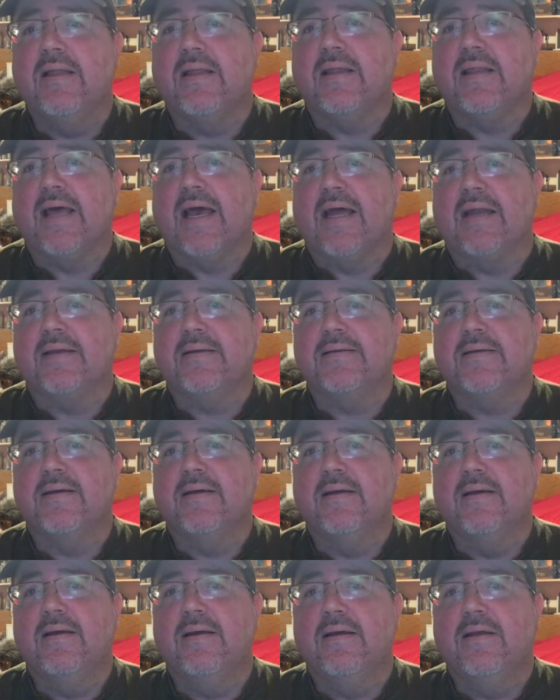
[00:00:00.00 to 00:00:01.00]
that
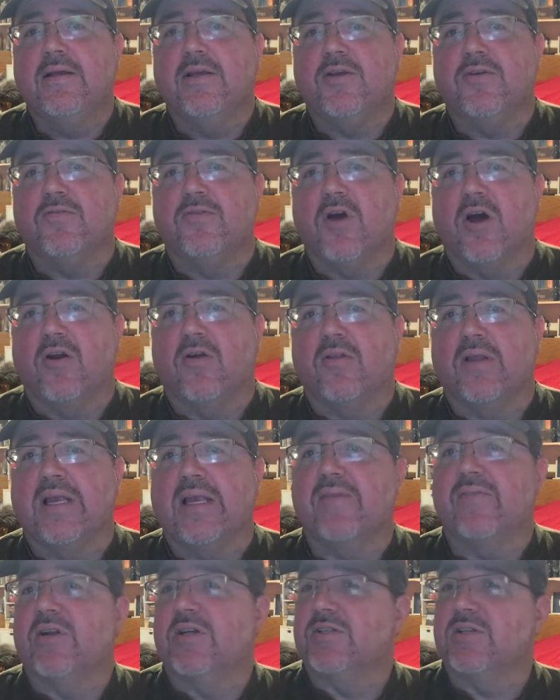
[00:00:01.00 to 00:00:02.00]
you've not only
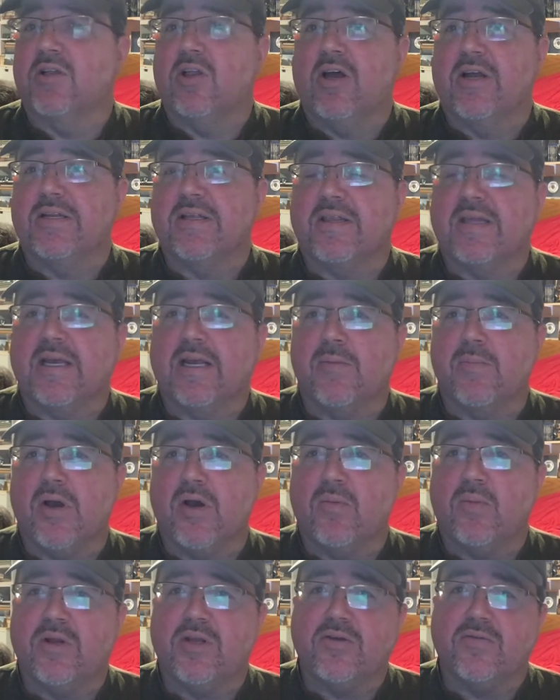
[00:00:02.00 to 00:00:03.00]
given us a lot to think
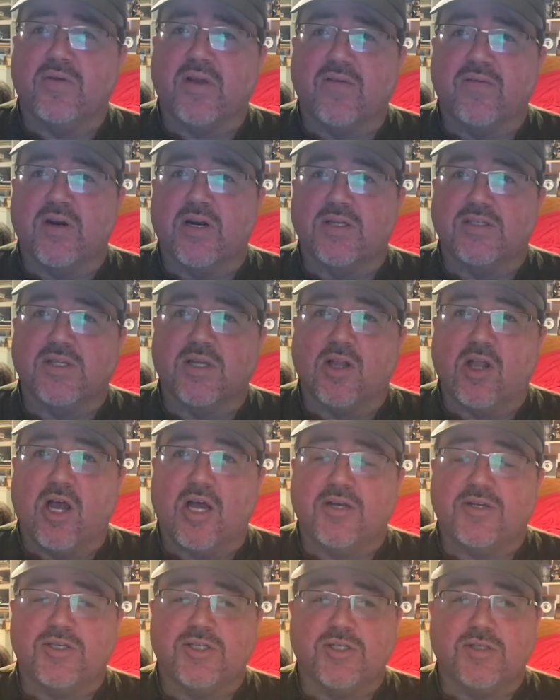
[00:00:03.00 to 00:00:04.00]
about, but you've given us a
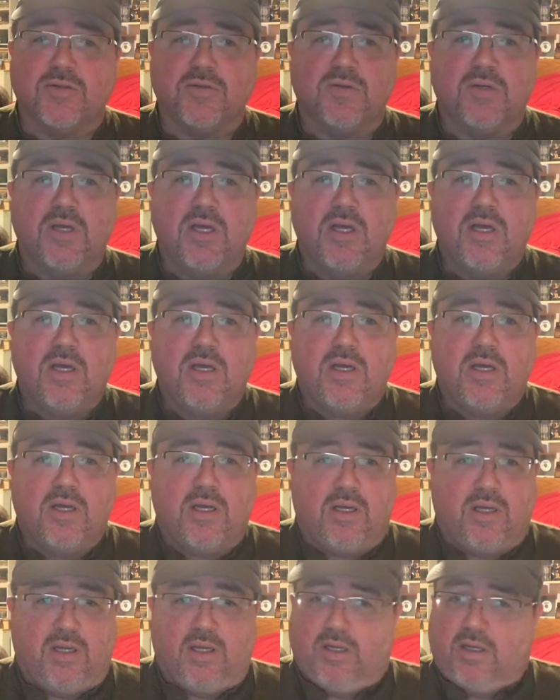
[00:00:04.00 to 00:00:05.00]
lot to
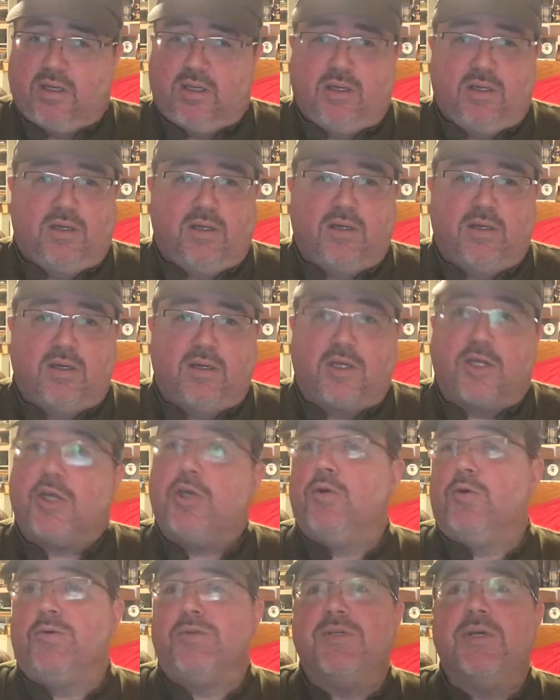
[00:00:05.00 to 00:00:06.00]

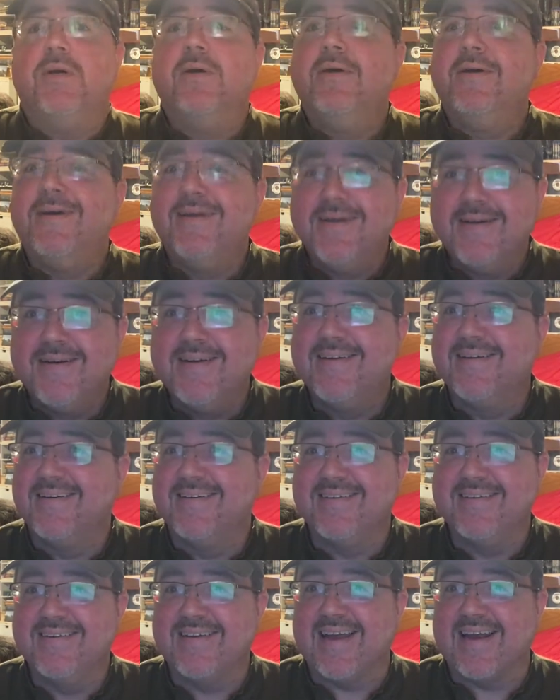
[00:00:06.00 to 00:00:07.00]
use.
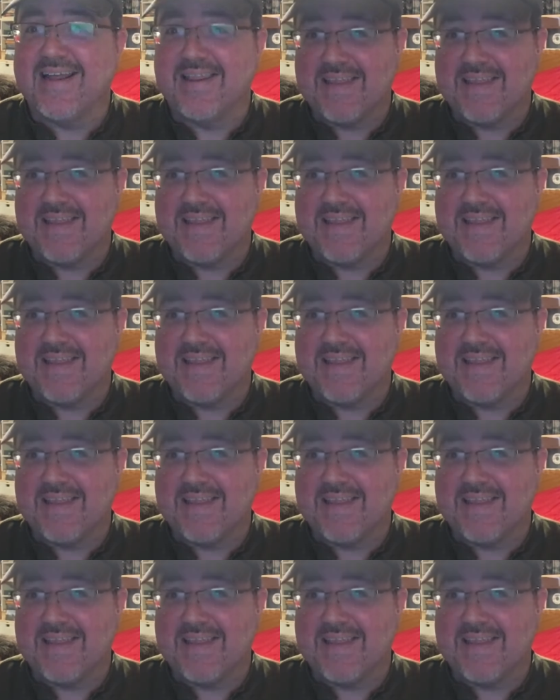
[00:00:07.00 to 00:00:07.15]
And I